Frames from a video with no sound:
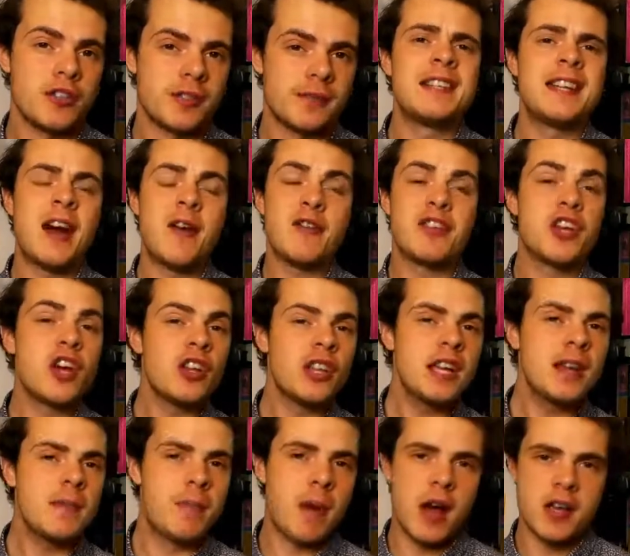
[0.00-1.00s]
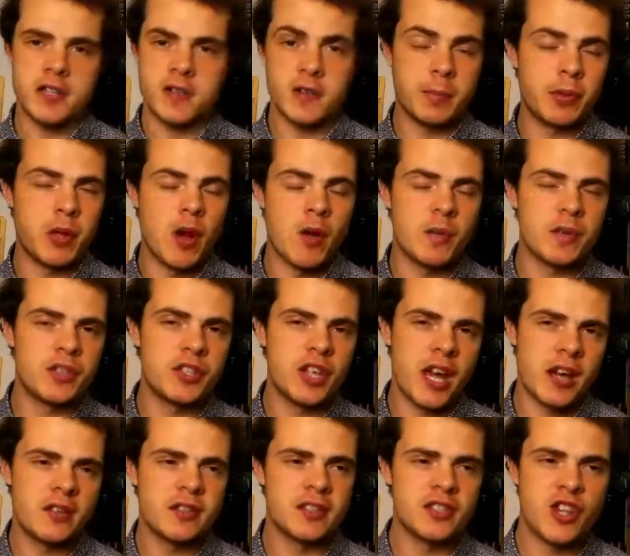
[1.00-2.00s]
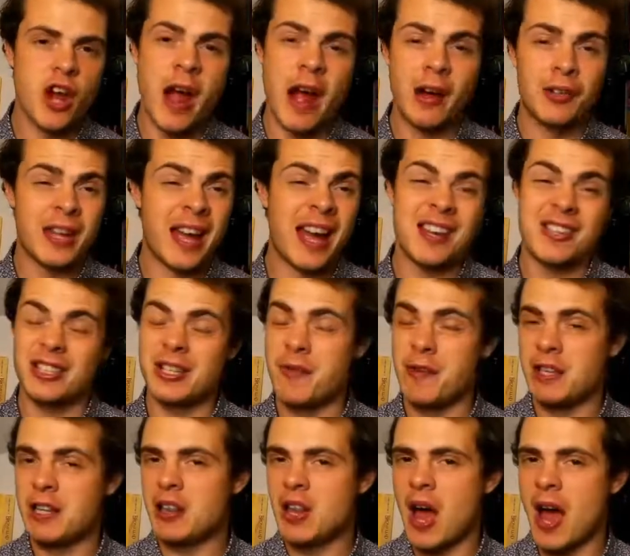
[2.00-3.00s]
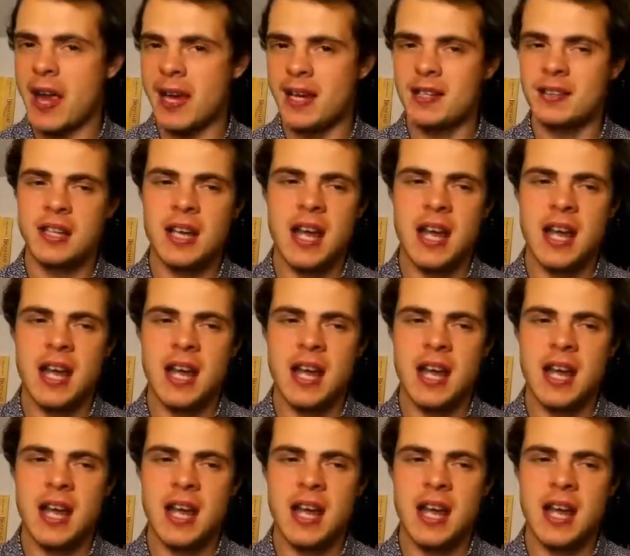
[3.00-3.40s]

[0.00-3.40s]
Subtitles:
Now, the early parts of the plot with Jane as a child I actually really liked,